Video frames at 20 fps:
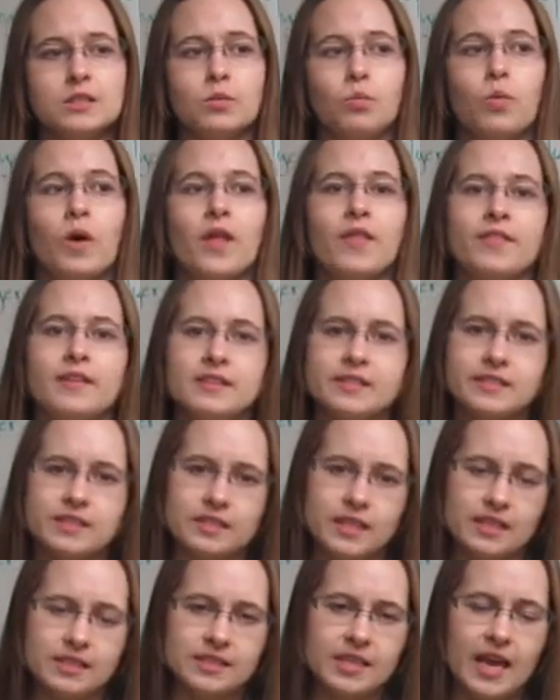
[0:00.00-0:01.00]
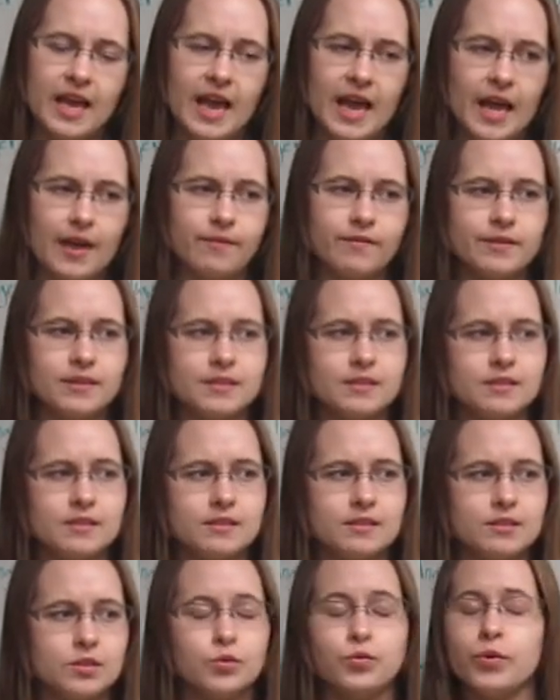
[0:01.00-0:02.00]
While this does have
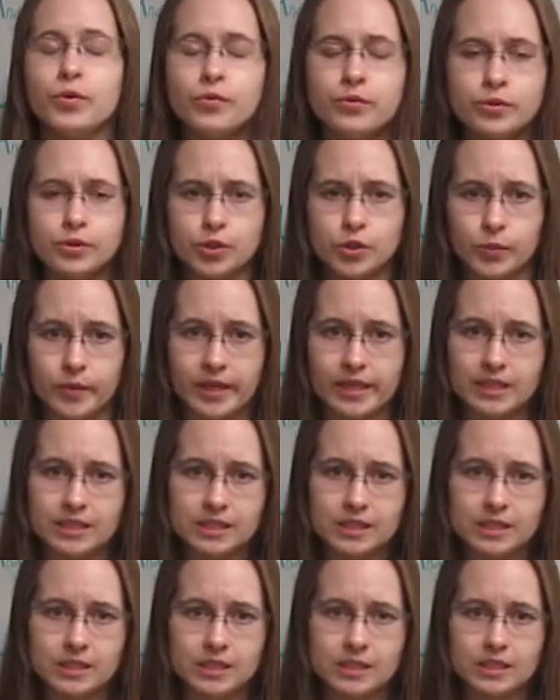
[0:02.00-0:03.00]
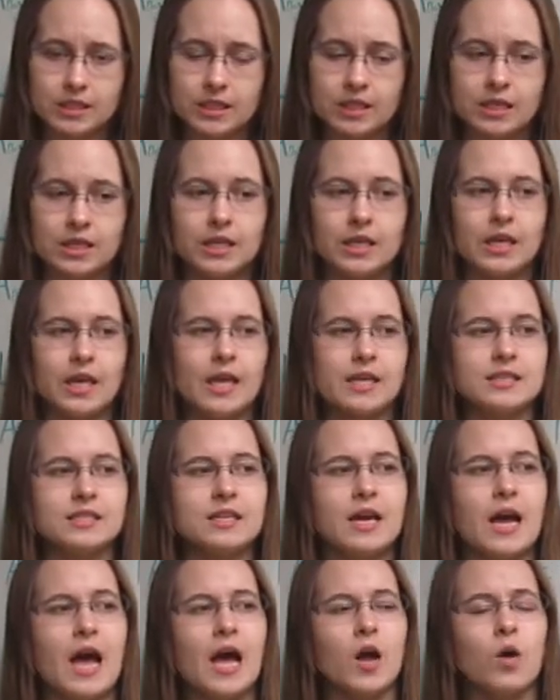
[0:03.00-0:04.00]
truth to it, is
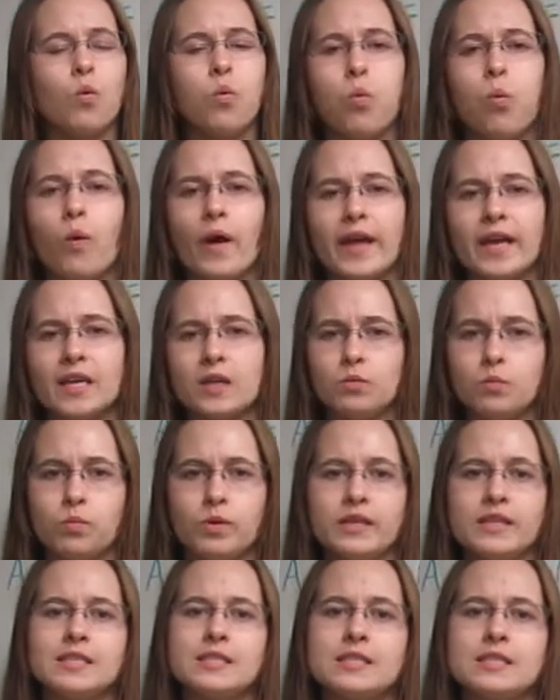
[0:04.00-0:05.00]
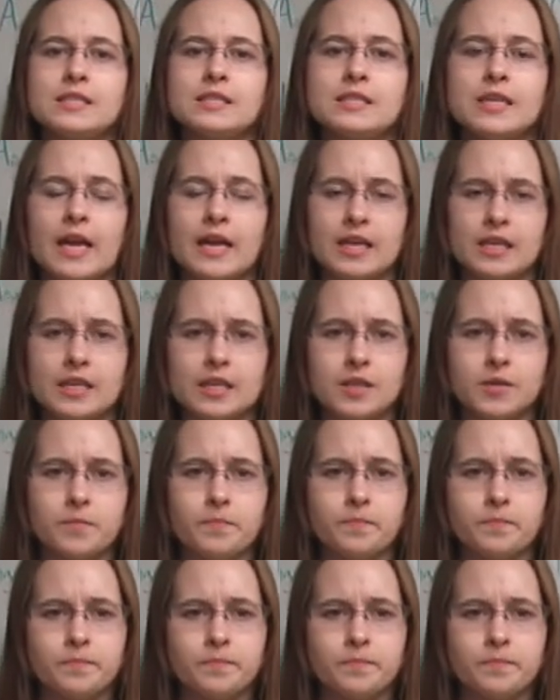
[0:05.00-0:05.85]
not quite what it's saying.